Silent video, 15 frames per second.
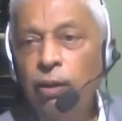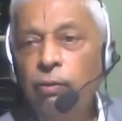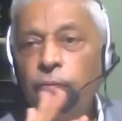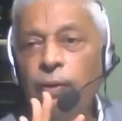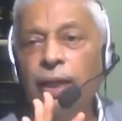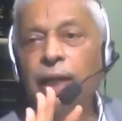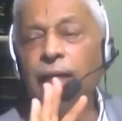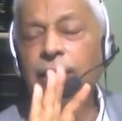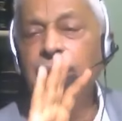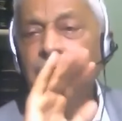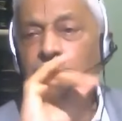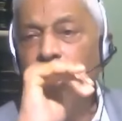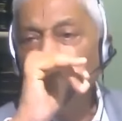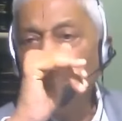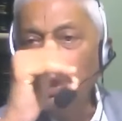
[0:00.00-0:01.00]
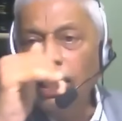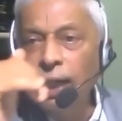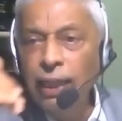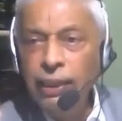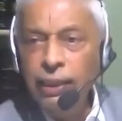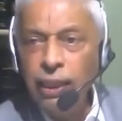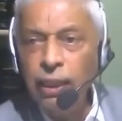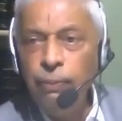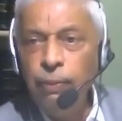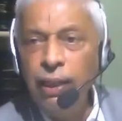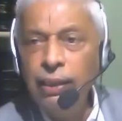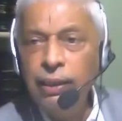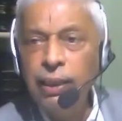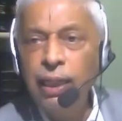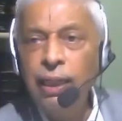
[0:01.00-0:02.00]
Whereas the
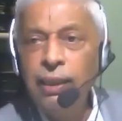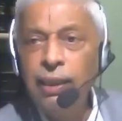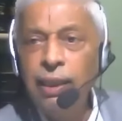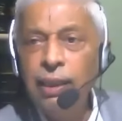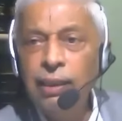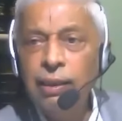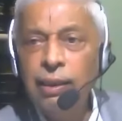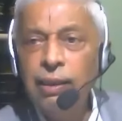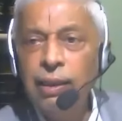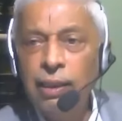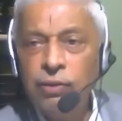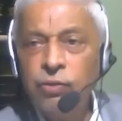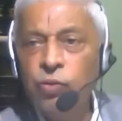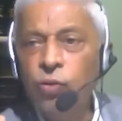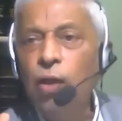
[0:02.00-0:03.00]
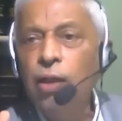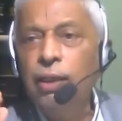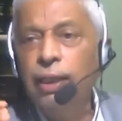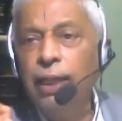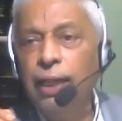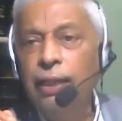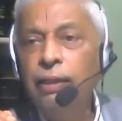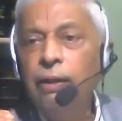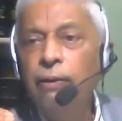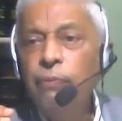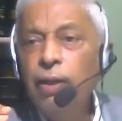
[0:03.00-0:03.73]
illegitimate child does not get